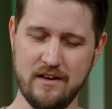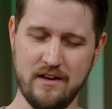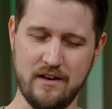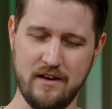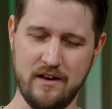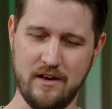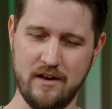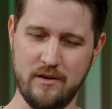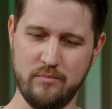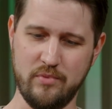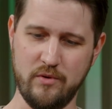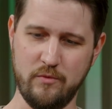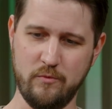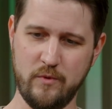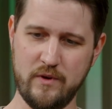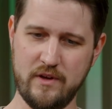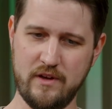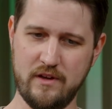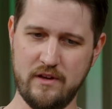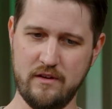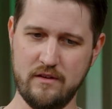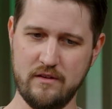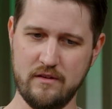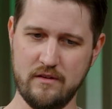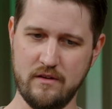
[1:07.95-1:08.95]
but
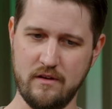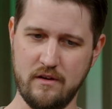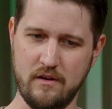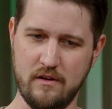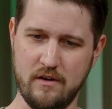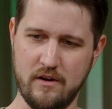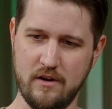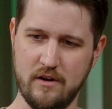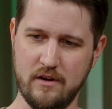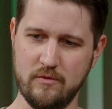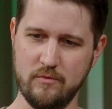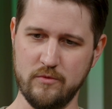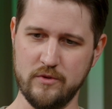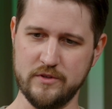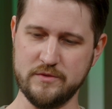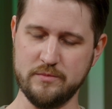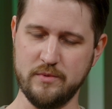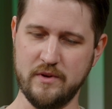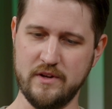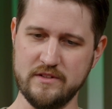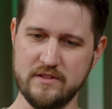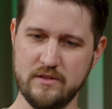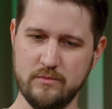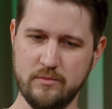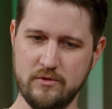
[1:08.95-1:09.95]
we are
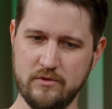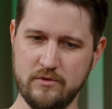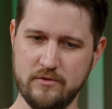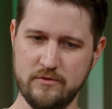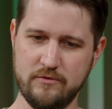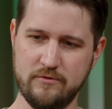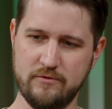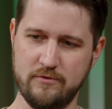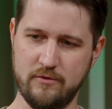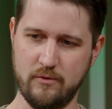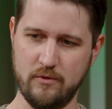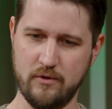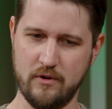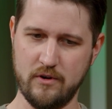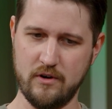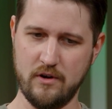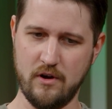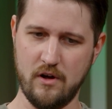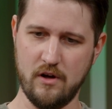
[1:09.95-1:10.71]
responsible for